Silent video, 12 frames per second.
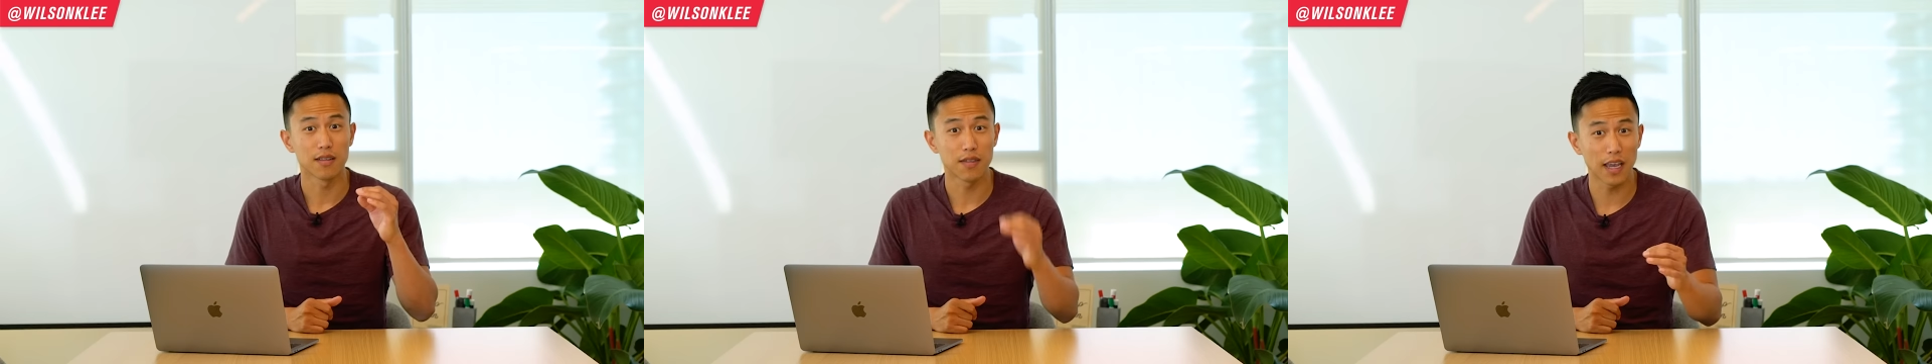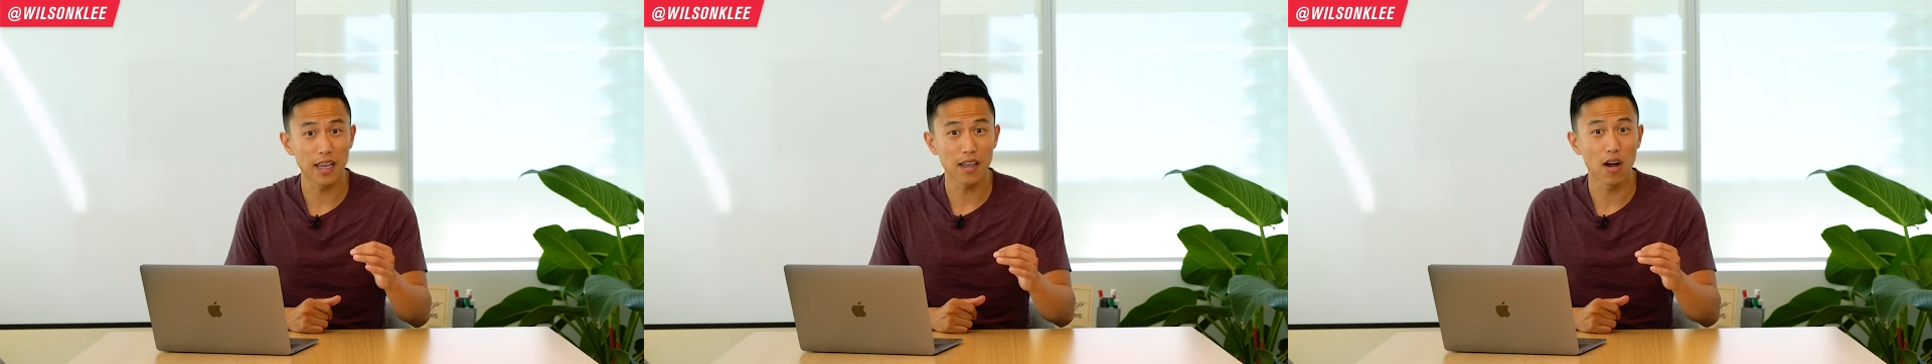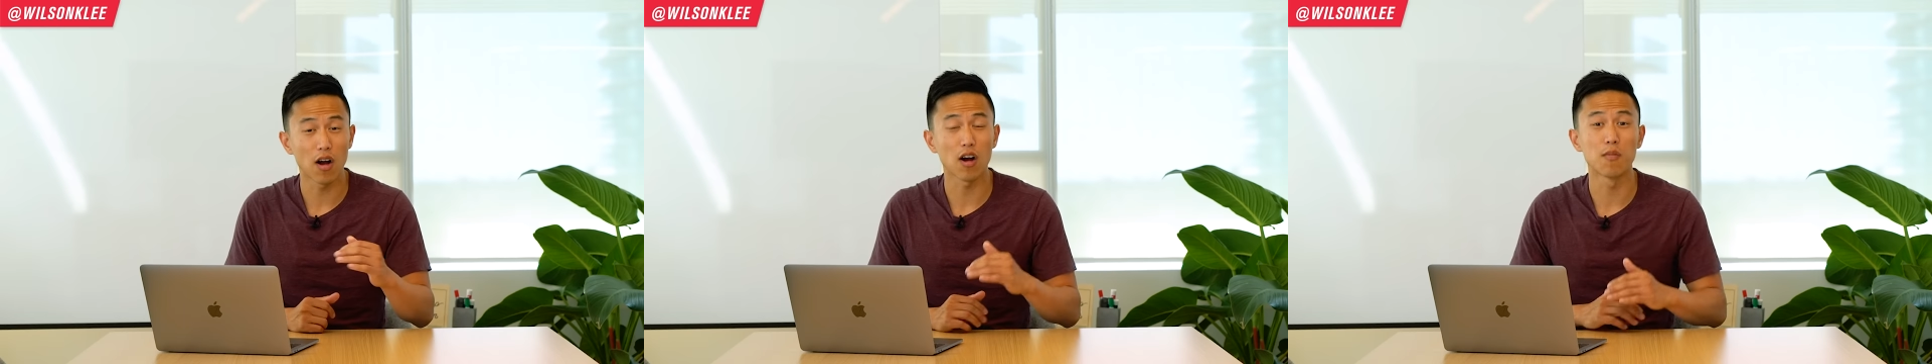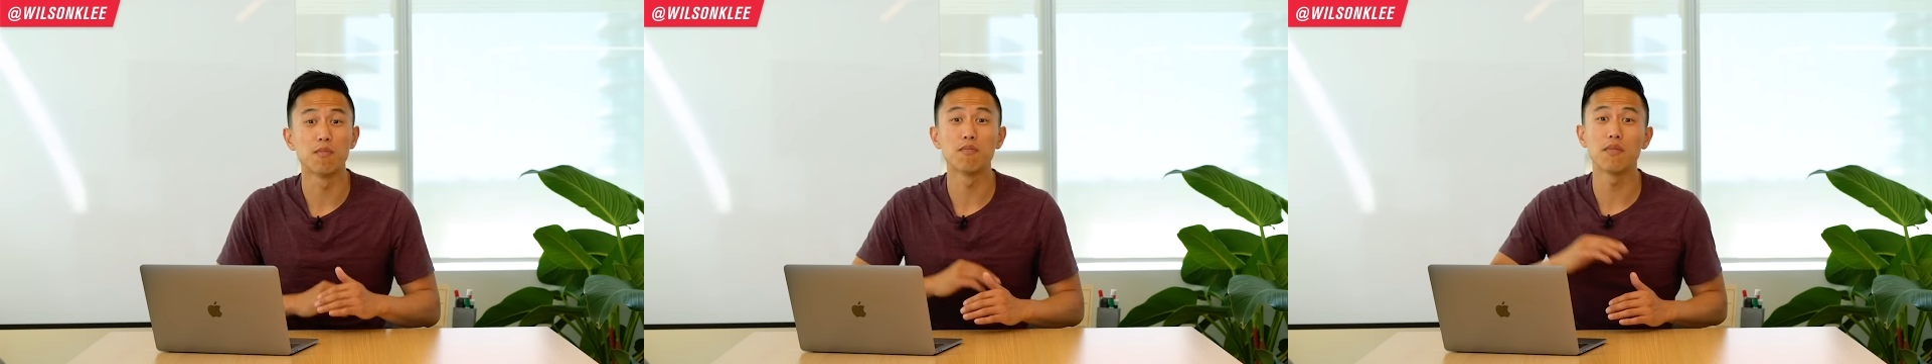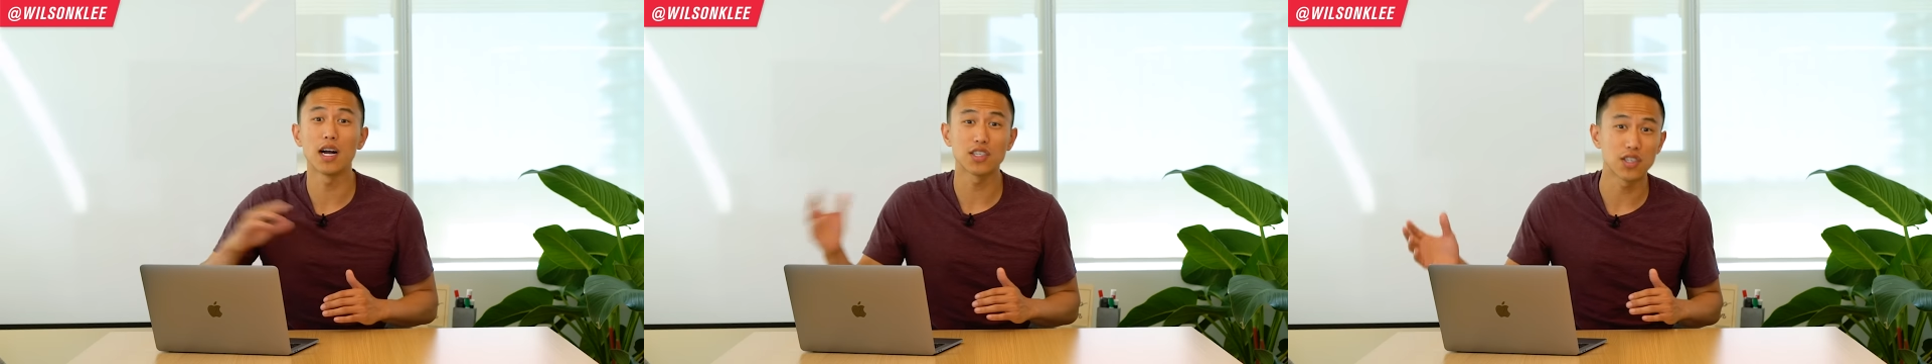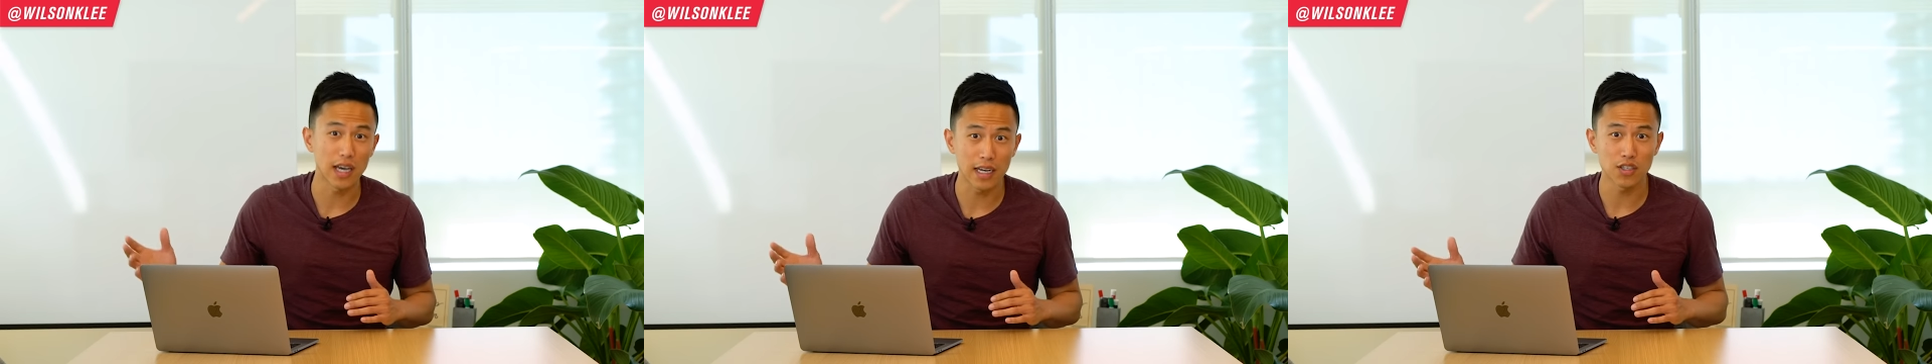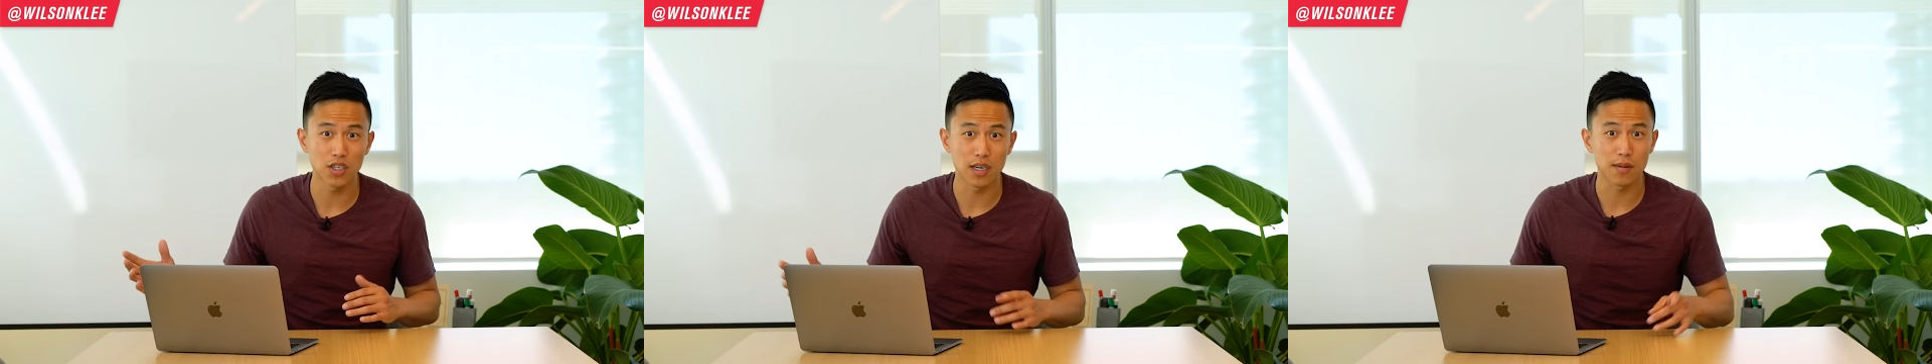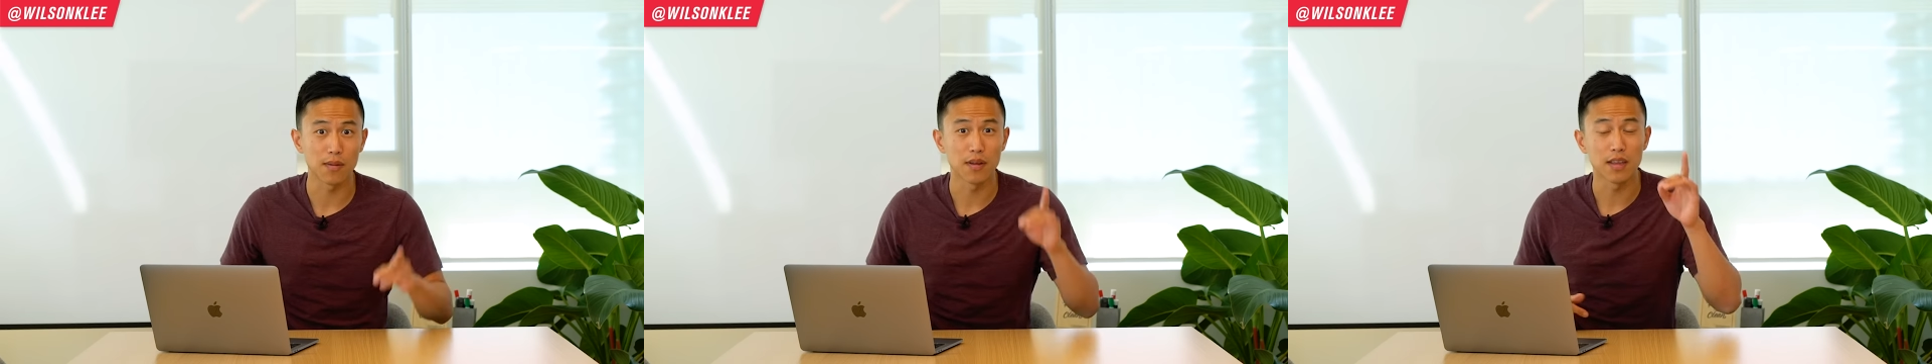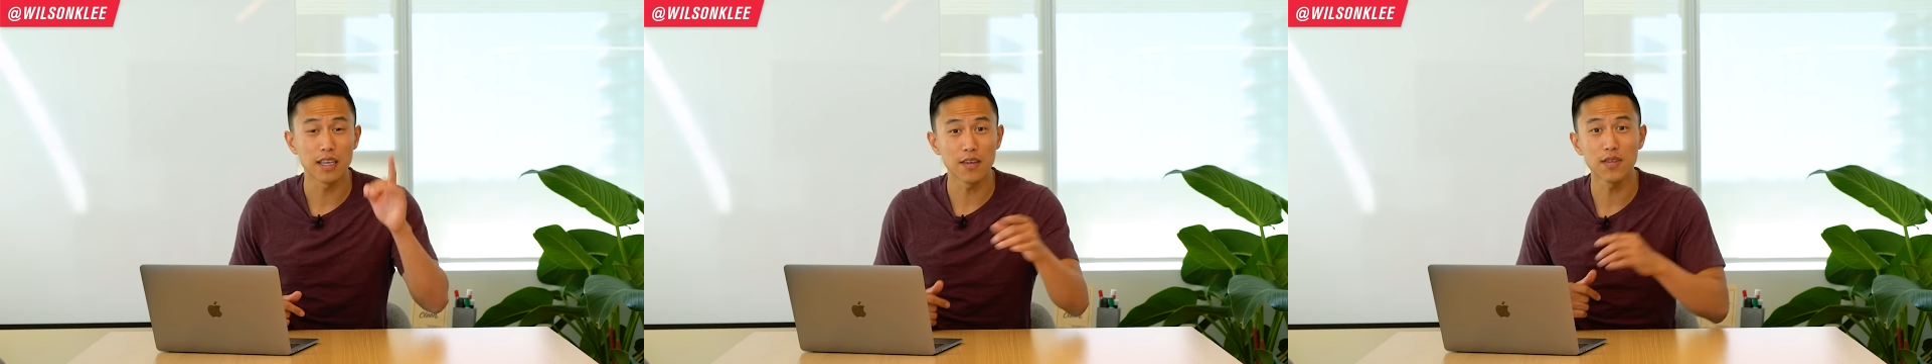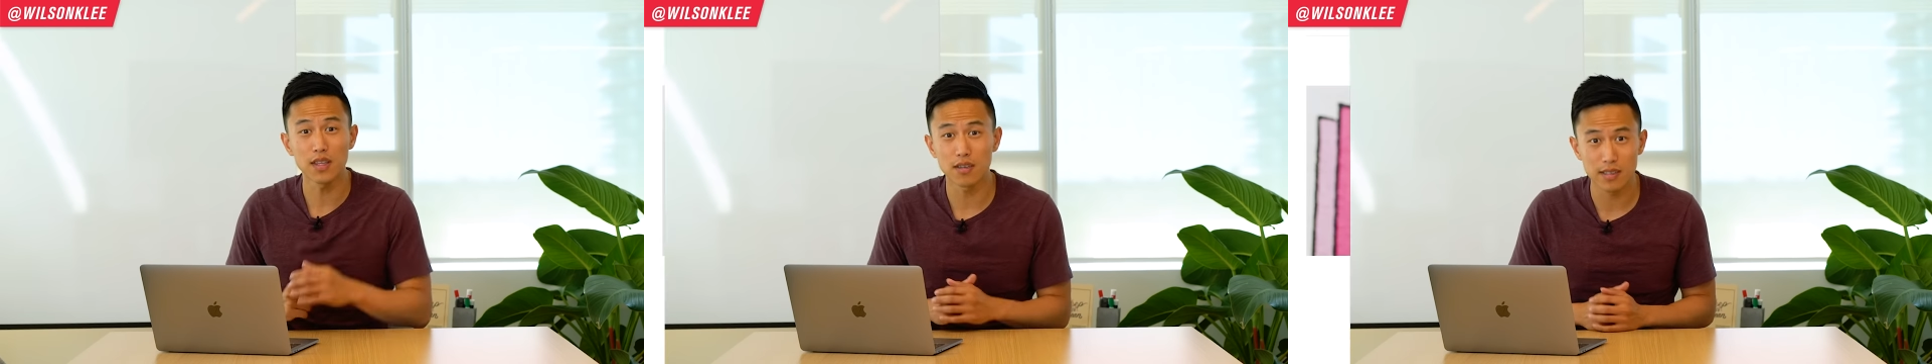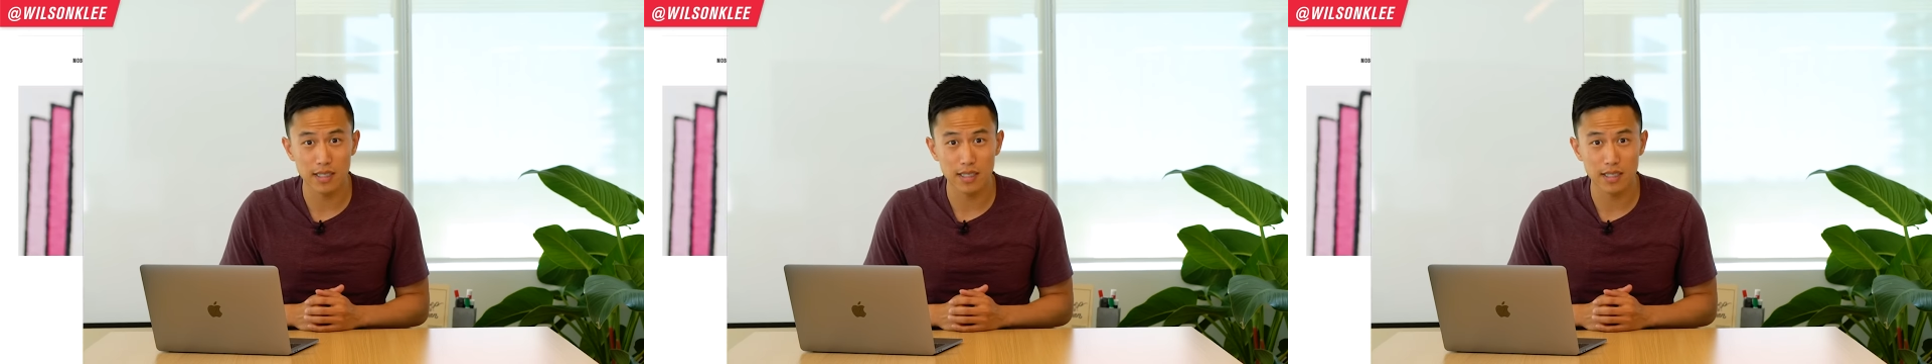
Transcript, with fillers: They are much edgier. Even their